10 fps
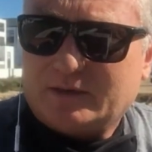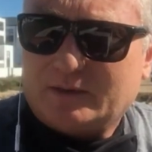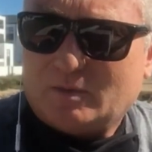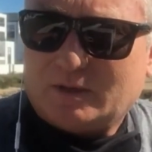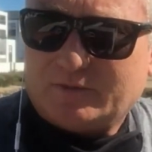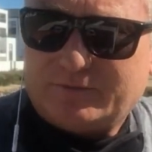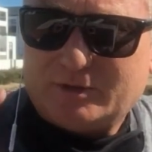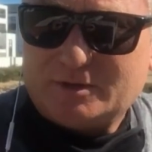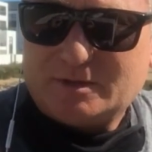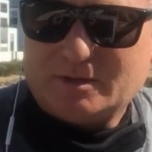And well, the
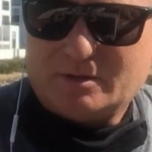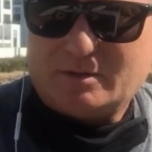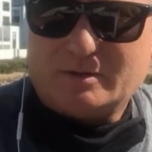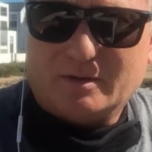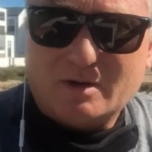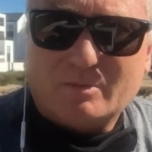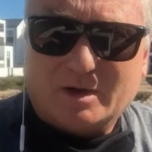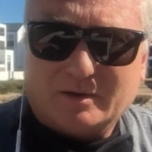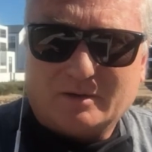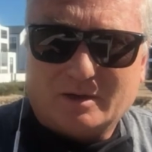first thing you've got to know
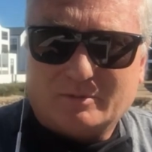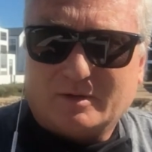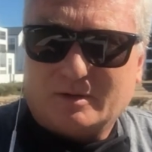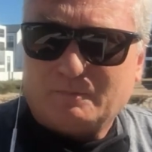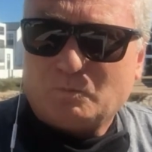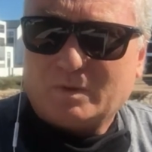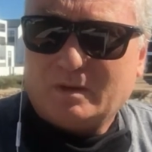about Cape Town